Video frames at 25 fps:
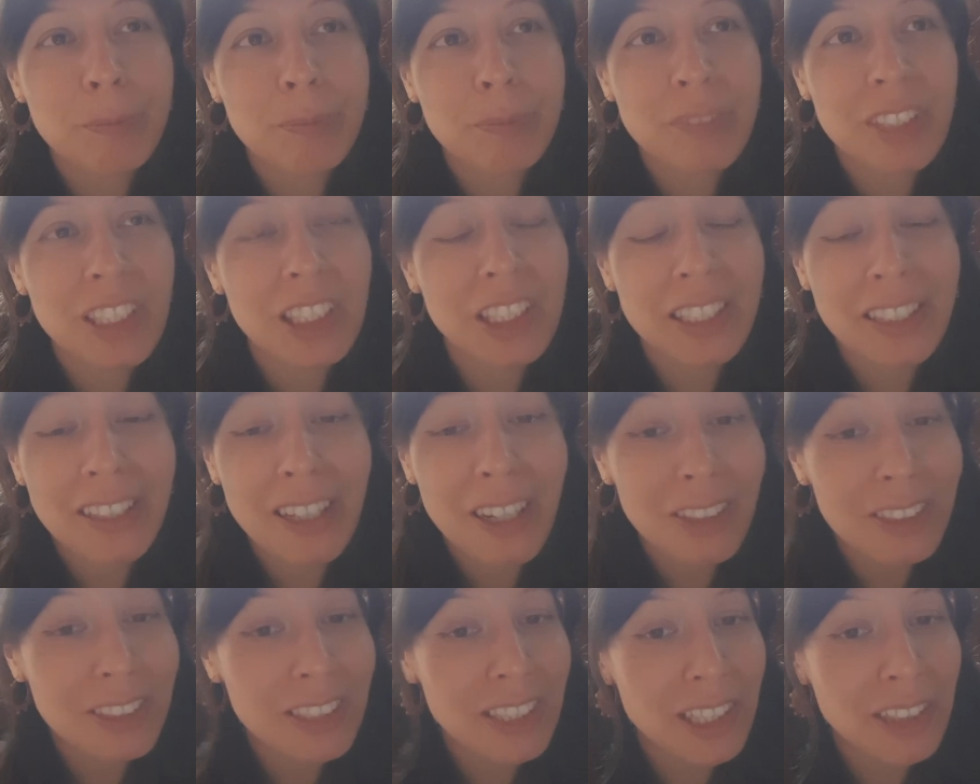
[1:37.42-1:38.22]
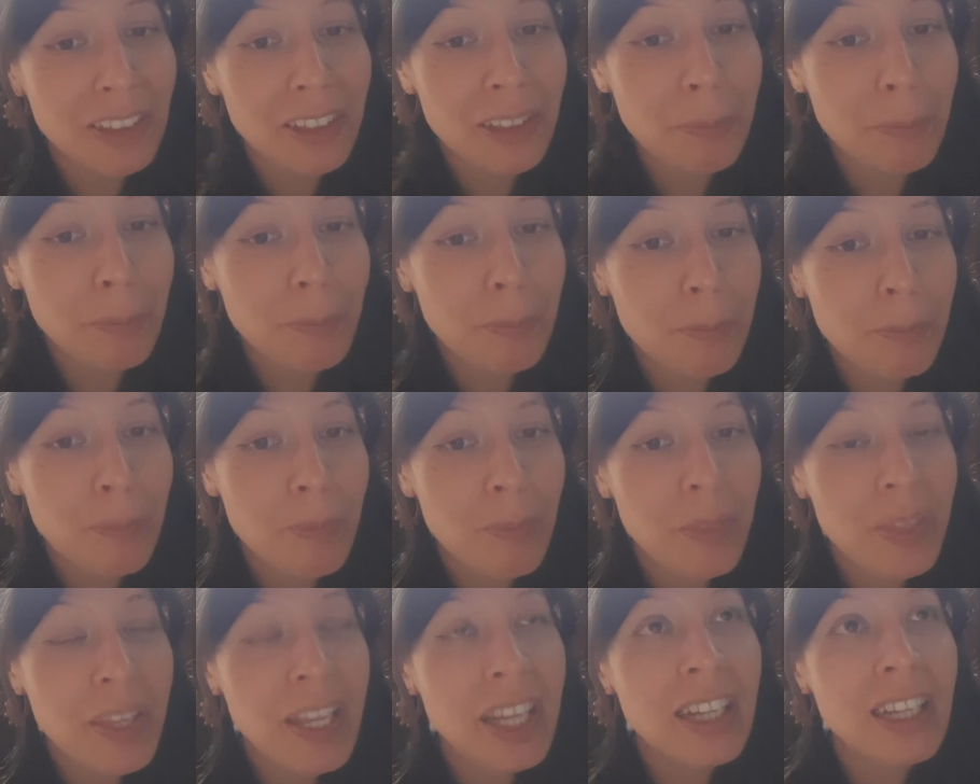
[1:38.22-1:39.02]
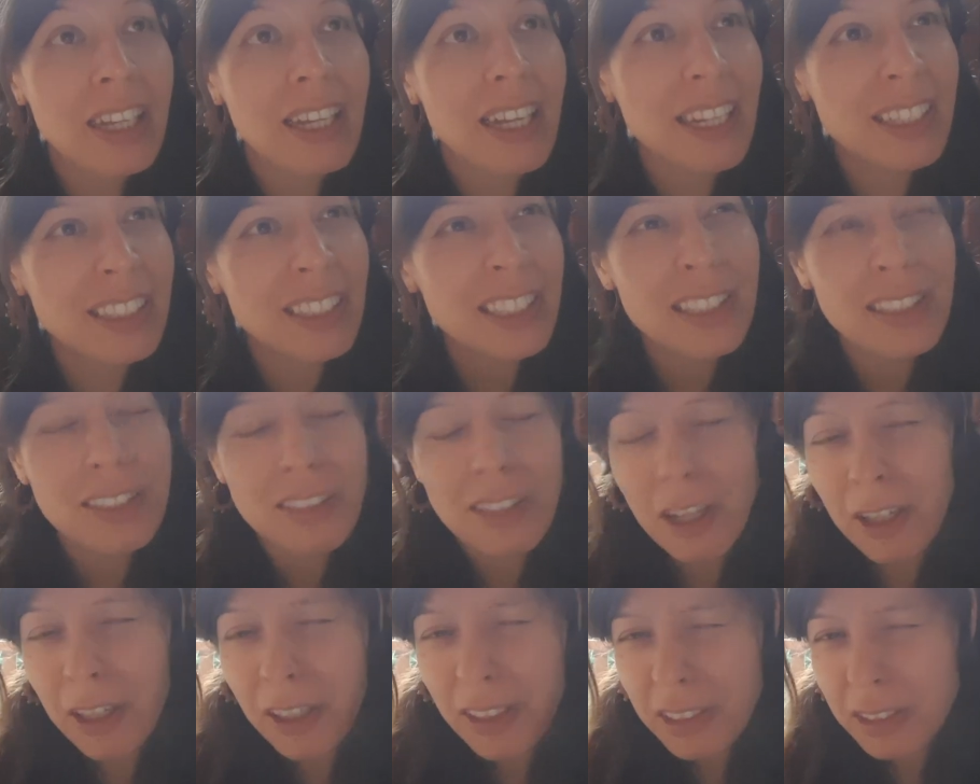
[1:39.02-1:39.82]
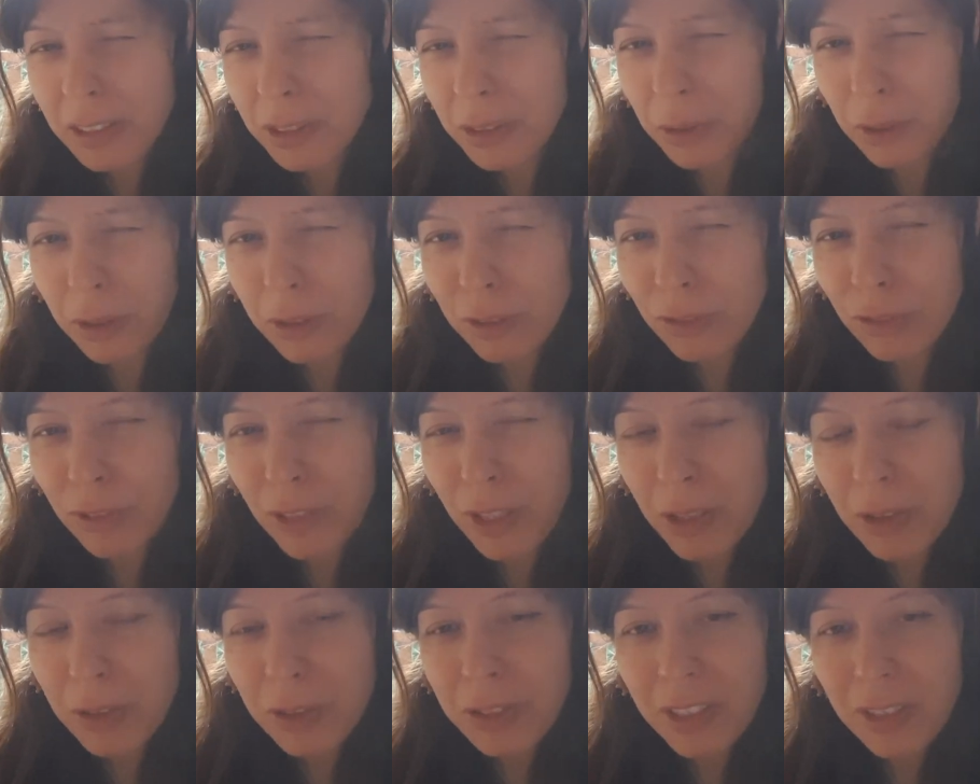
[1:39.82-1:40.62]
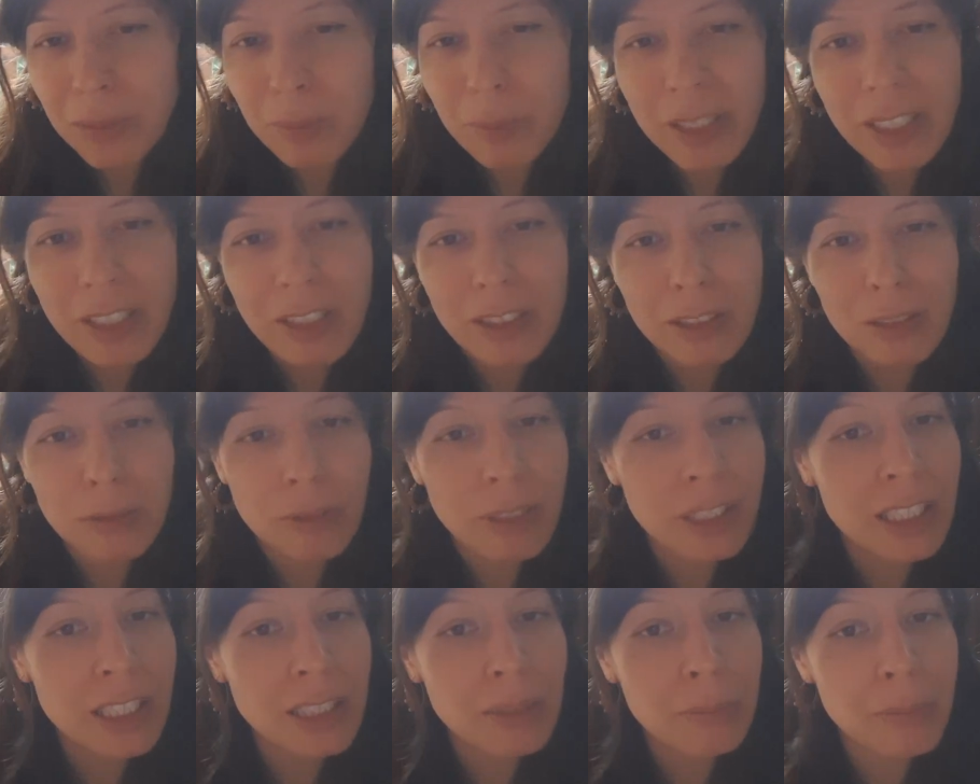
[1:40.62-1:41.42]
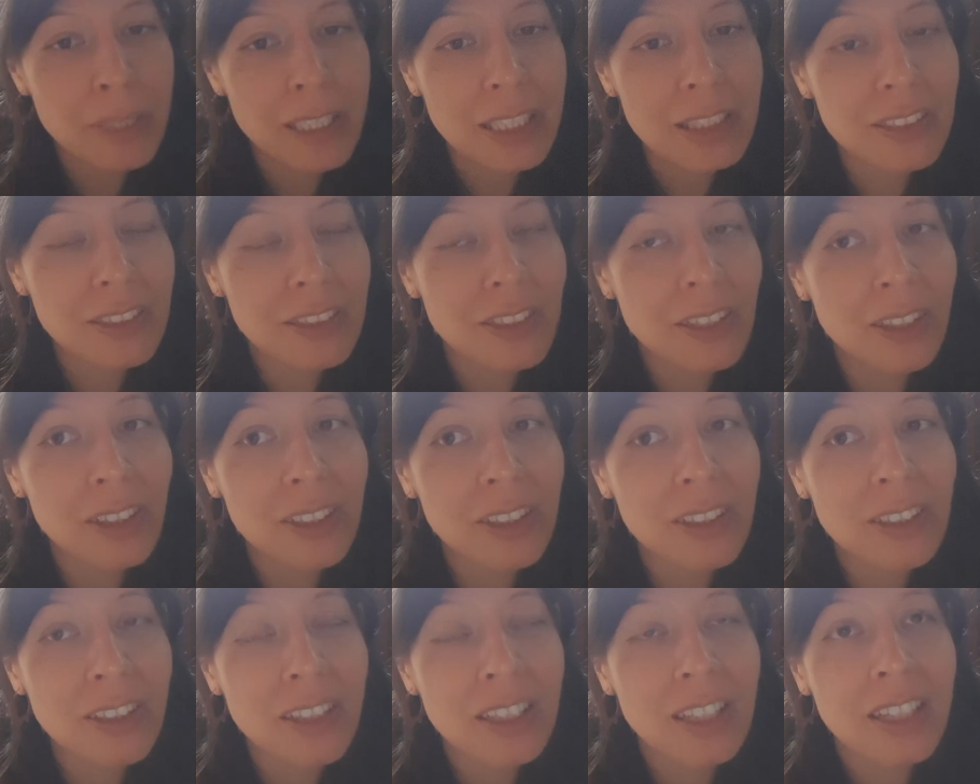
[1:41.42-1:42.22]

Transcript: she can't tell him. And his heart sort of knows it, because when he meets her,